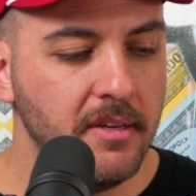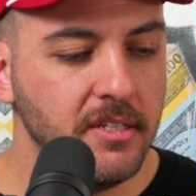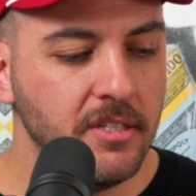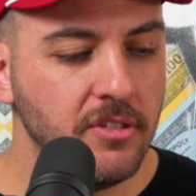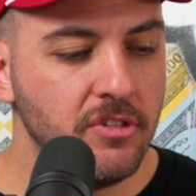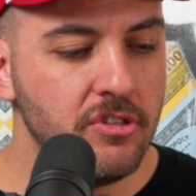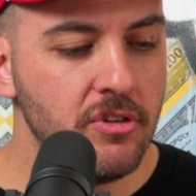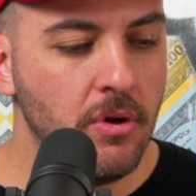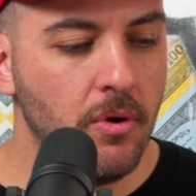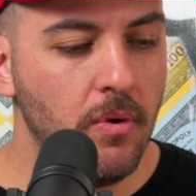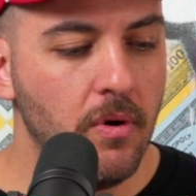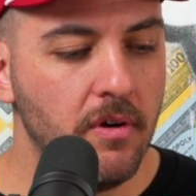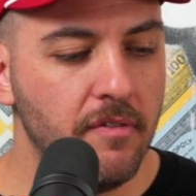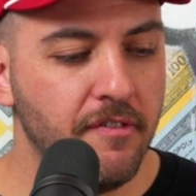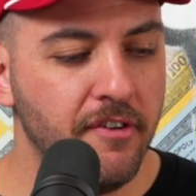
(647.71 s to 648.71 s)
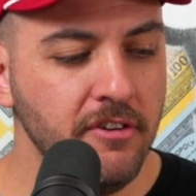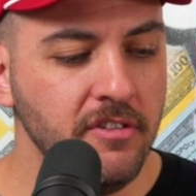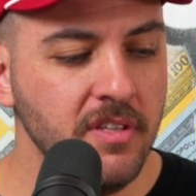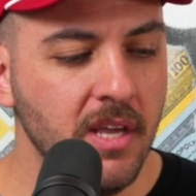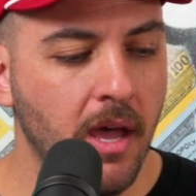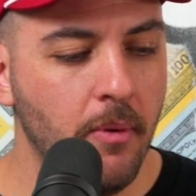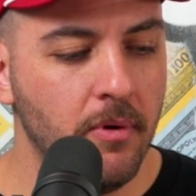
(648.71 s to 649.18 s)
So first
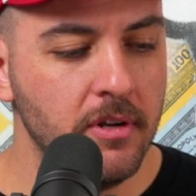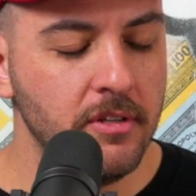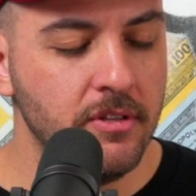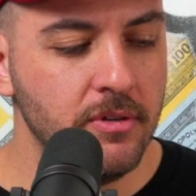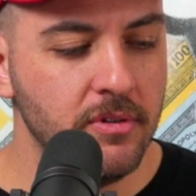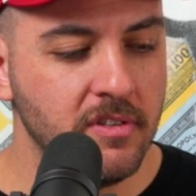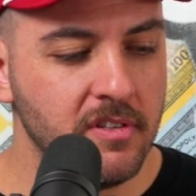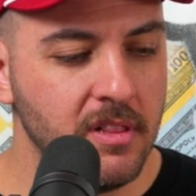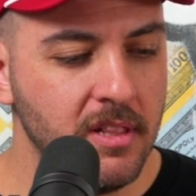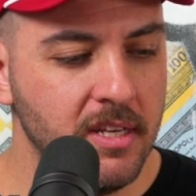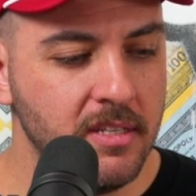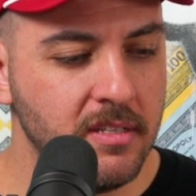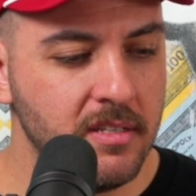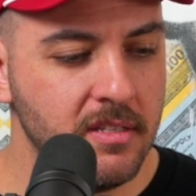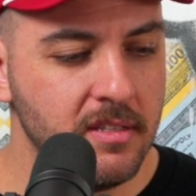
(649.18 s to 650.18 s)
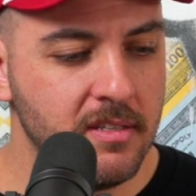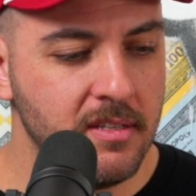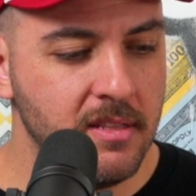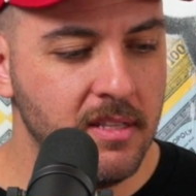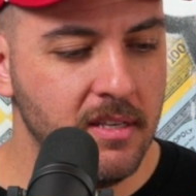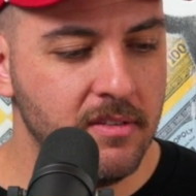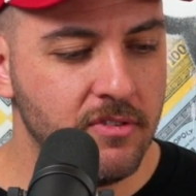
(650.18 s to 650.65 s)
thing I want to do is listen to
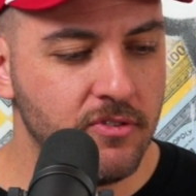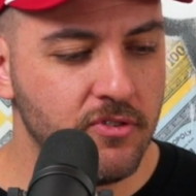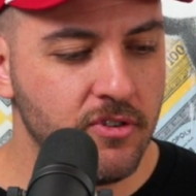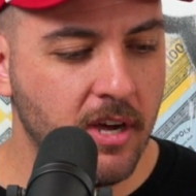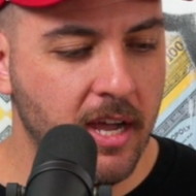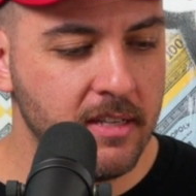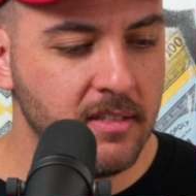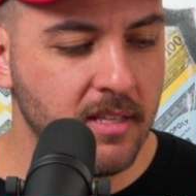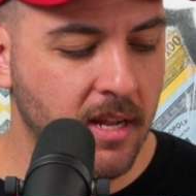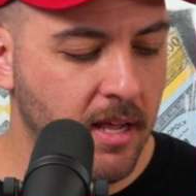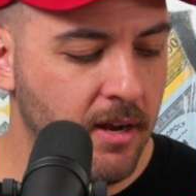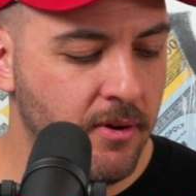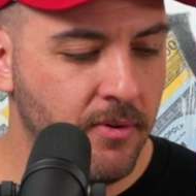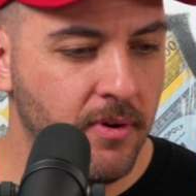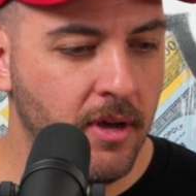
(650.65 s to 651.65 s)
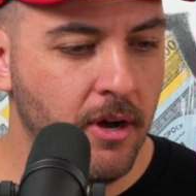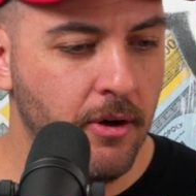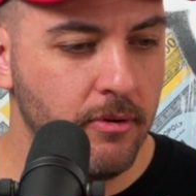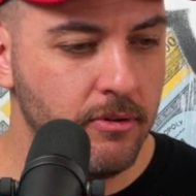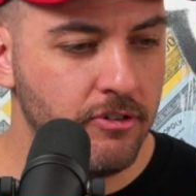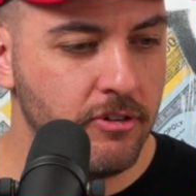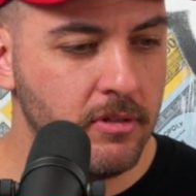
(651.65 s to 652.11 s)
these tracks that I don't
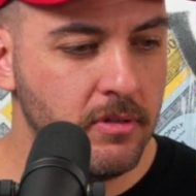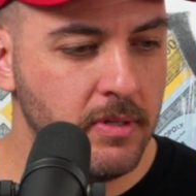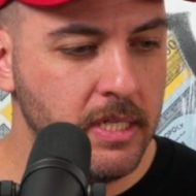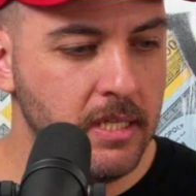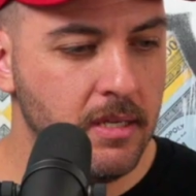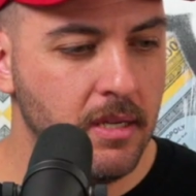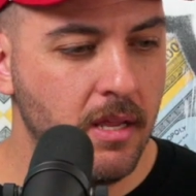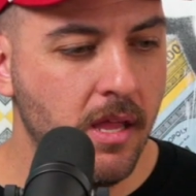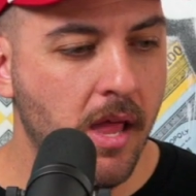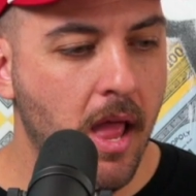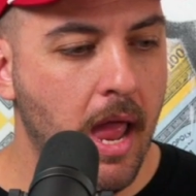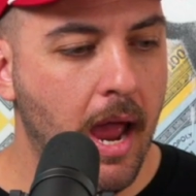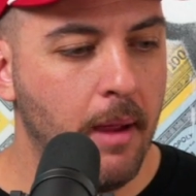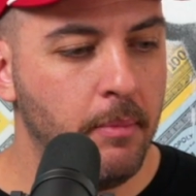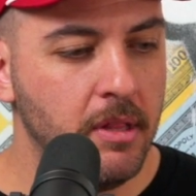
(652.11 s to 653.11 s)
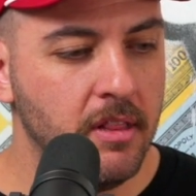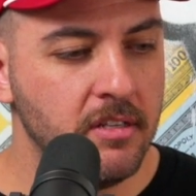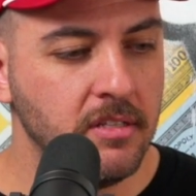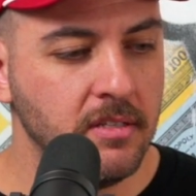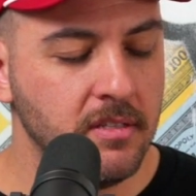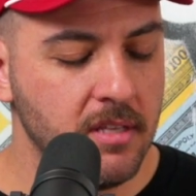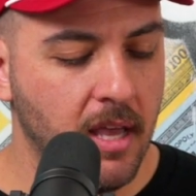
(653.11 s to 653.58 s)
know. Should we? I mean,
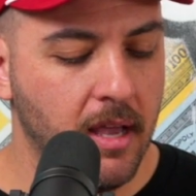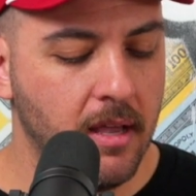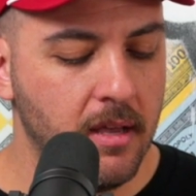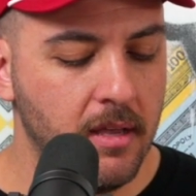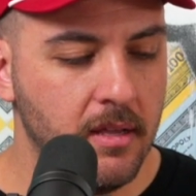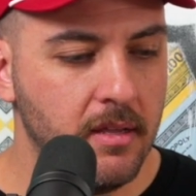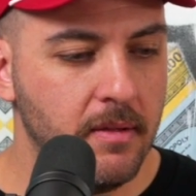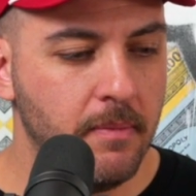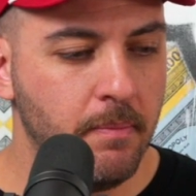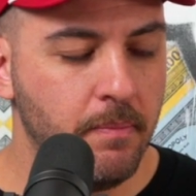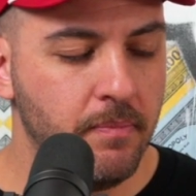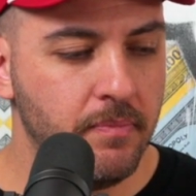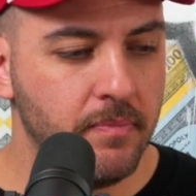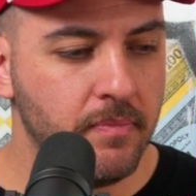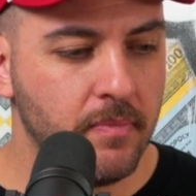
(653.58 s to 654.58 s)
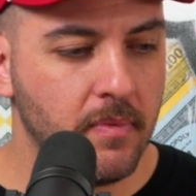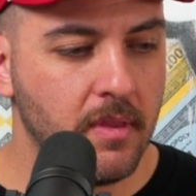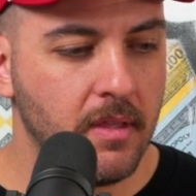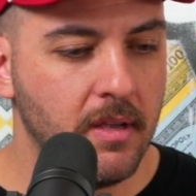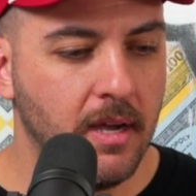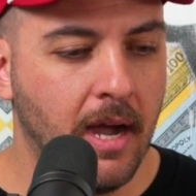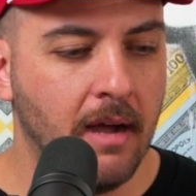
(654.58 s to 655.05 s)
this is like
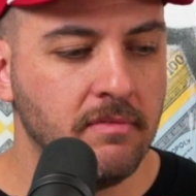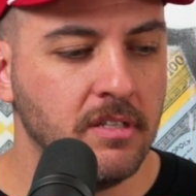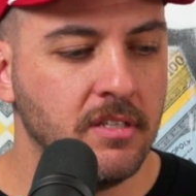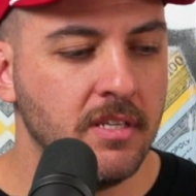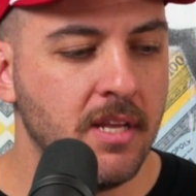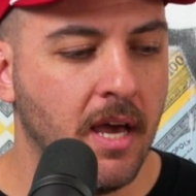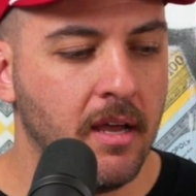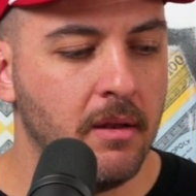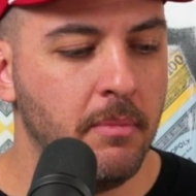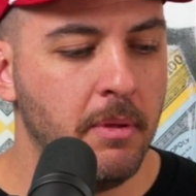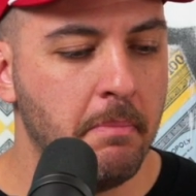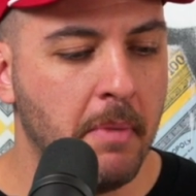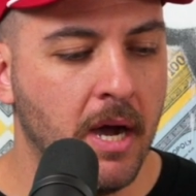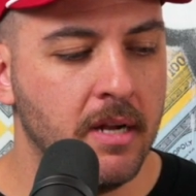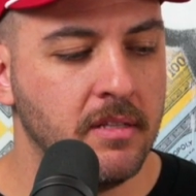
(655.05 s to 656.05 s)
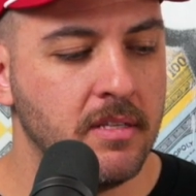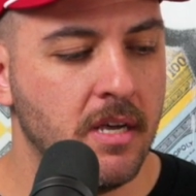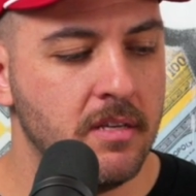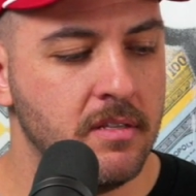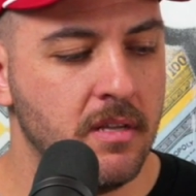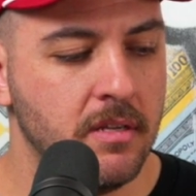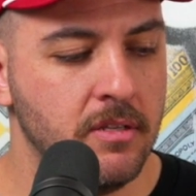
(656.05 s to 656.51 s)
obviously not going to be
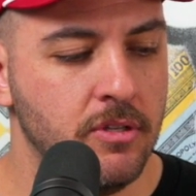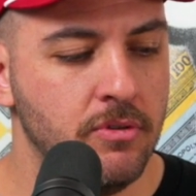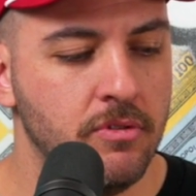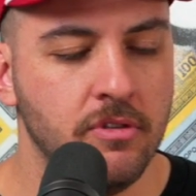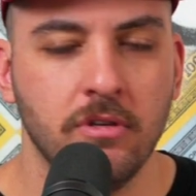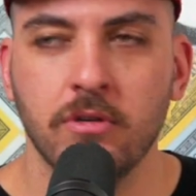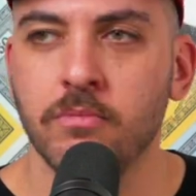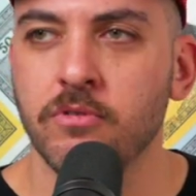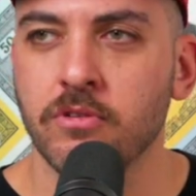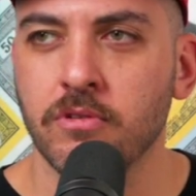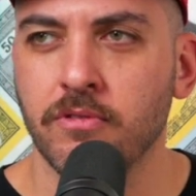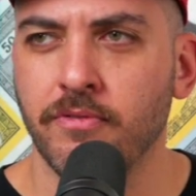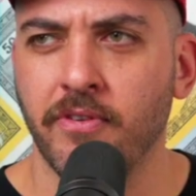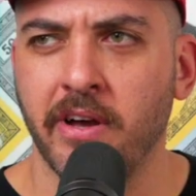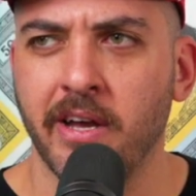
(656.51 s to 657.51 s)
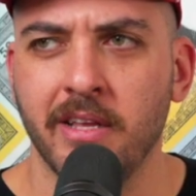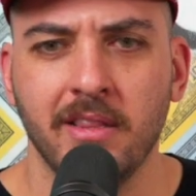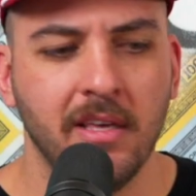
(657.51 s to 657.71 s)
monetized on YouTube, so it's fine.